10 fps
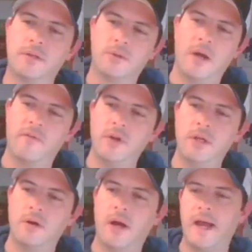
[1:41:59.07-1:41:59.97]
every
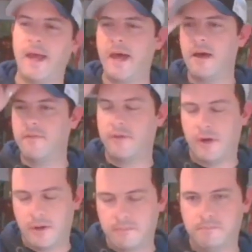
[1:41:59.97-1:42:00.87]
year I have
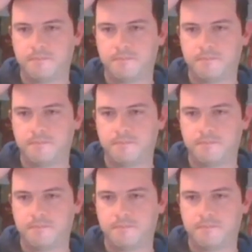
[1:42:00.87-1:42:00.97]
the